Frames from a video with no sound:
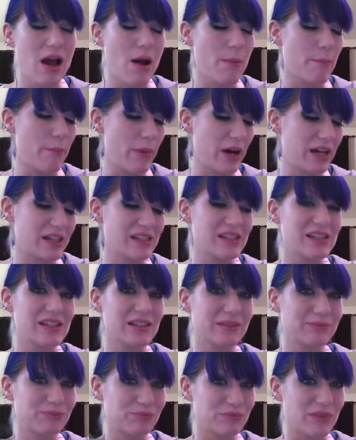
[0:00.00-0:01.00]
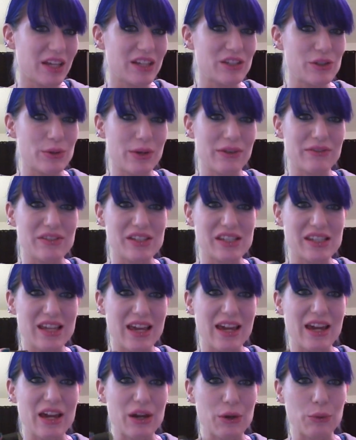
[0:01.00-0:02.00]
but I do have to
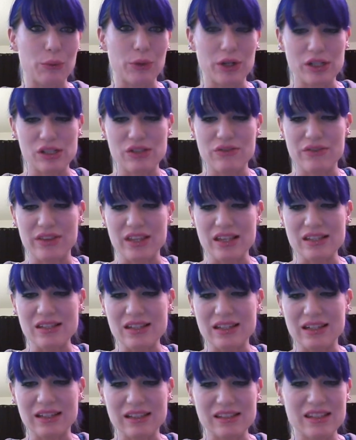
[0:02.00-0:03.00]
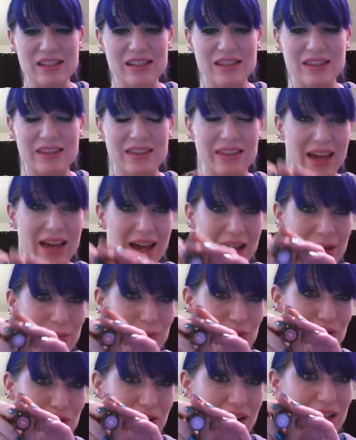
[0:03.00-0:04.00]
say it works for this, and it's the
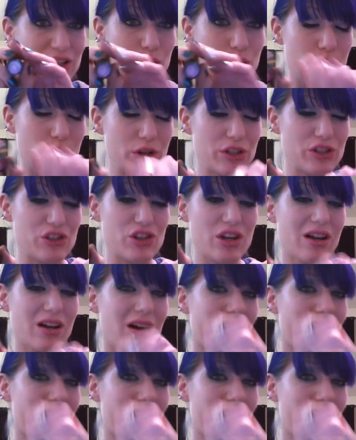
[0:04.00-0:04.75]
Abstract Orange.